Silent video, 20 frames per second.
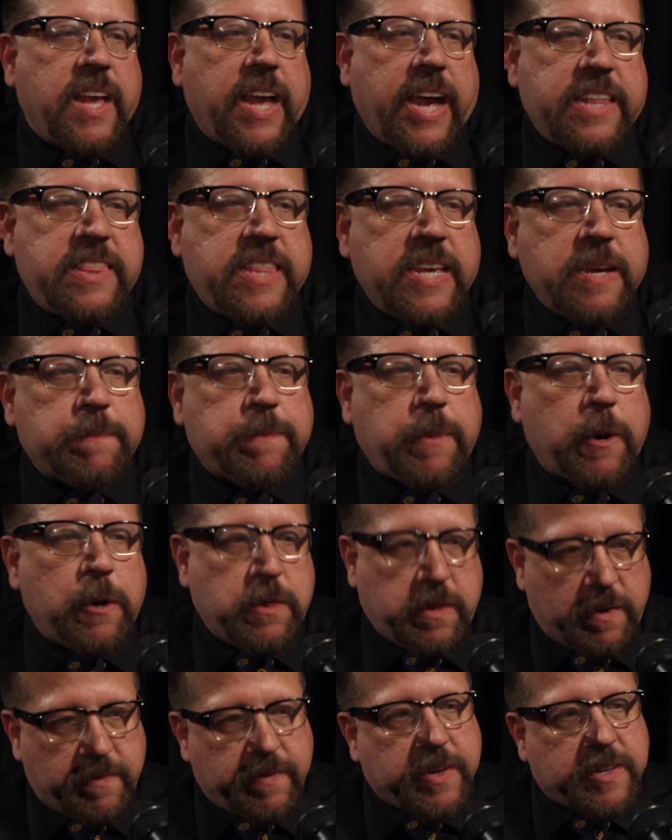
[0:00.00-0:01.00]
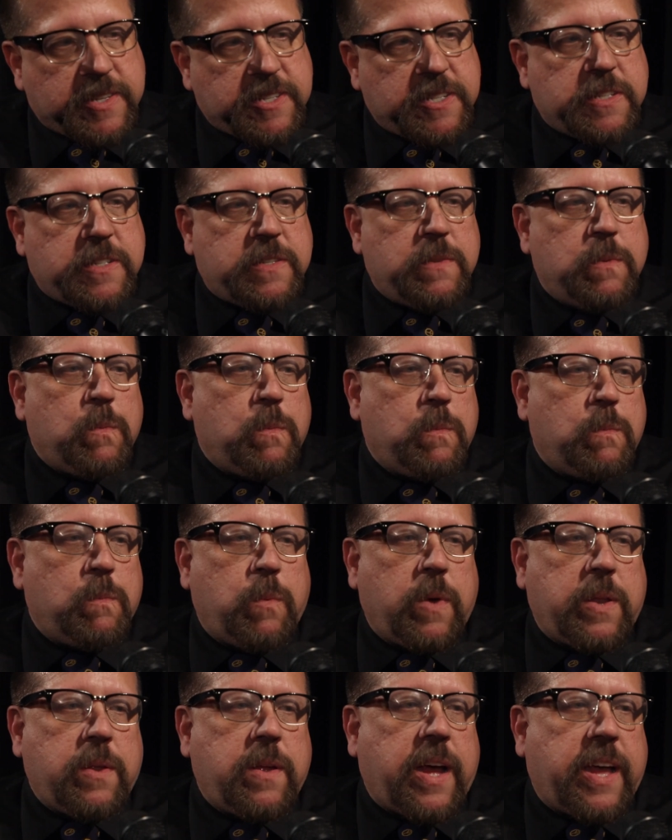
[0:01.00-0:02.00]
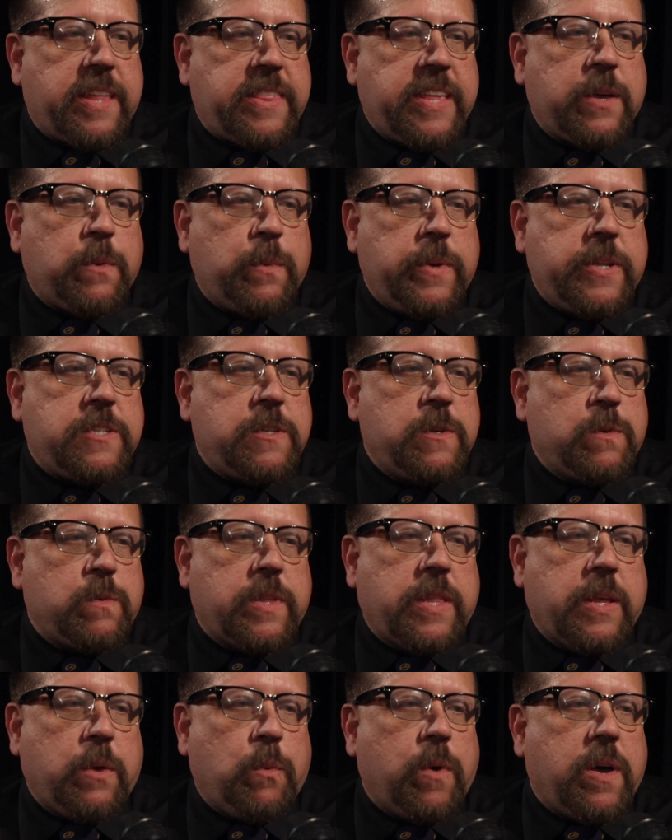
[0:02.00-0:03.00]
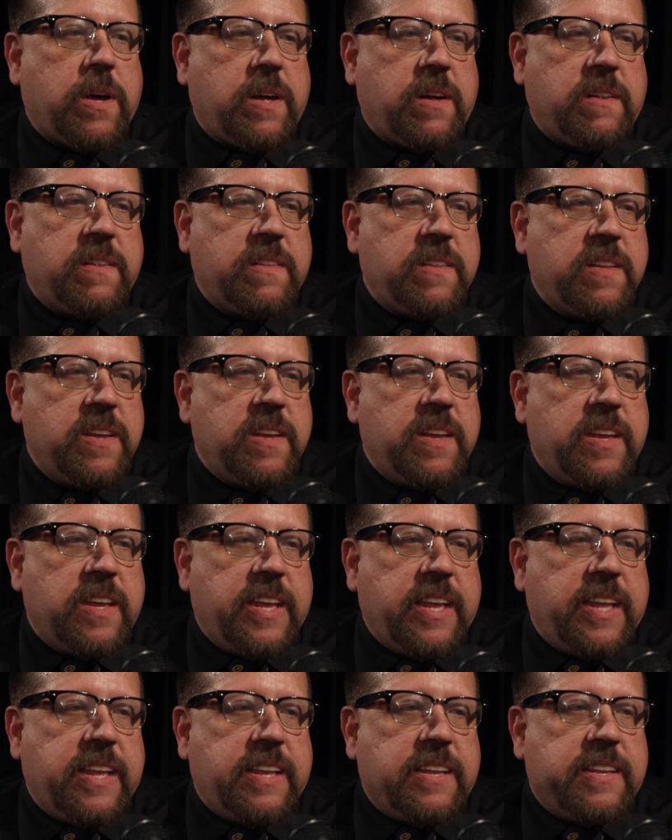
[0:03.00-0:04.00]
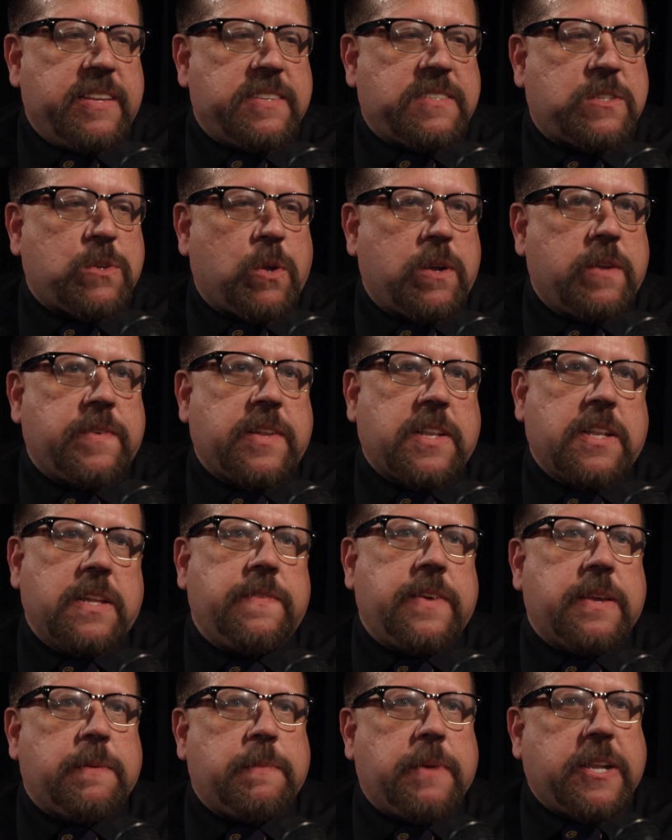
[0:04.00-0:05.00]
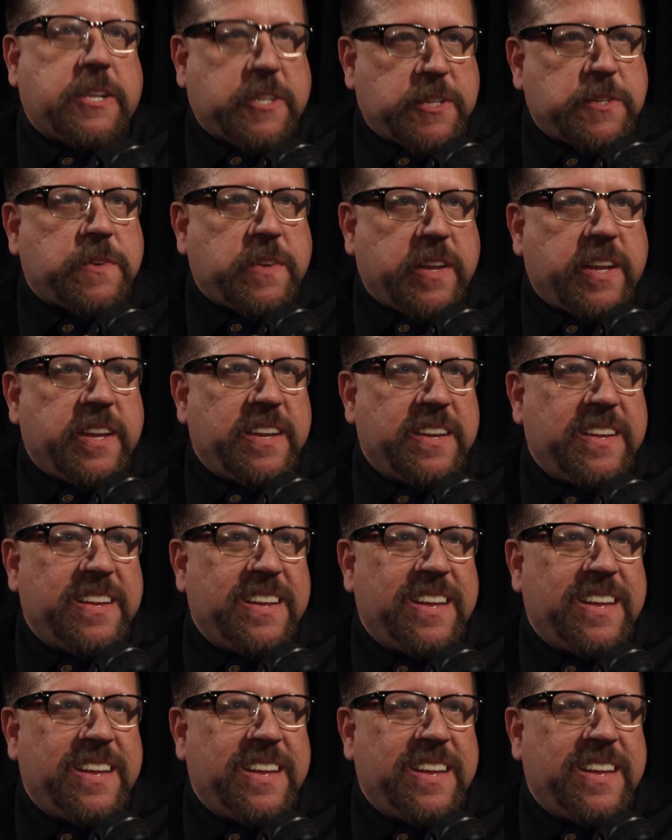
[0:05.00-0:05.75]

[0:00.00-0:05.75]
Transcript: I think both of us, what I think we do really well is sort of a living ministry.